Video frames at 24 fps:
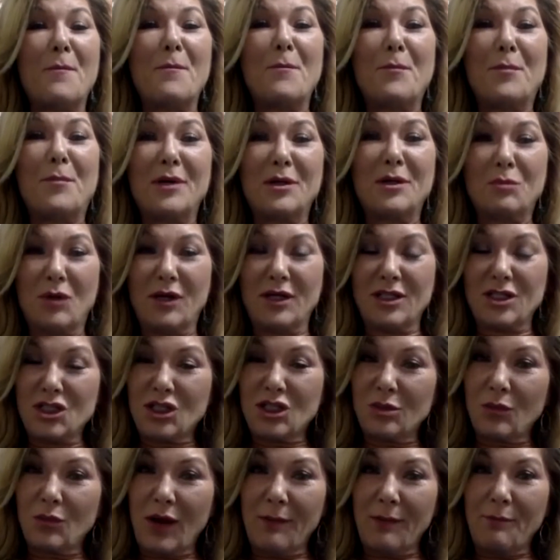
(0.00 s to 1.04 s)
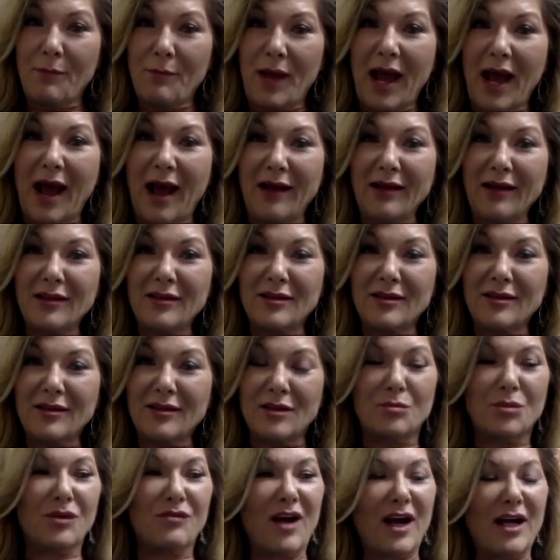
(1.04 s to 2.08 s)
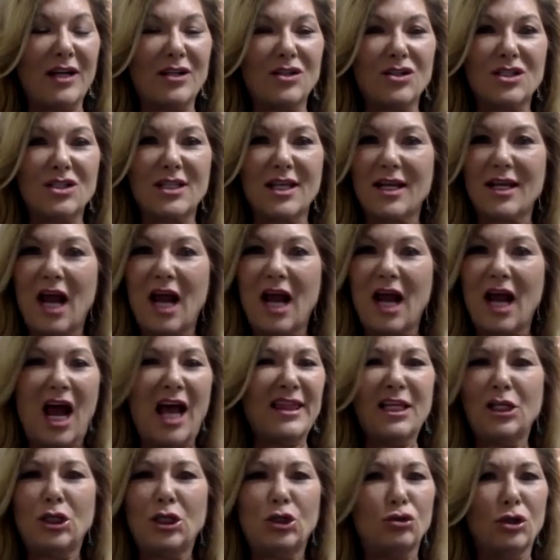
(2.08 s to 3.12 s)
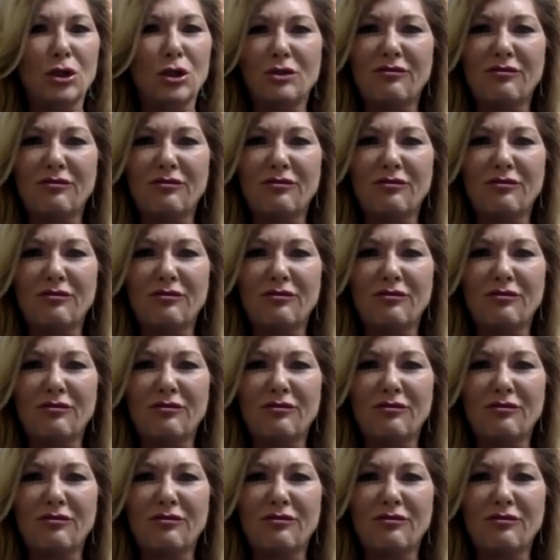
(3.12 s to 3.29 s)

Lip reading: But when she went back, the provider said, I think you look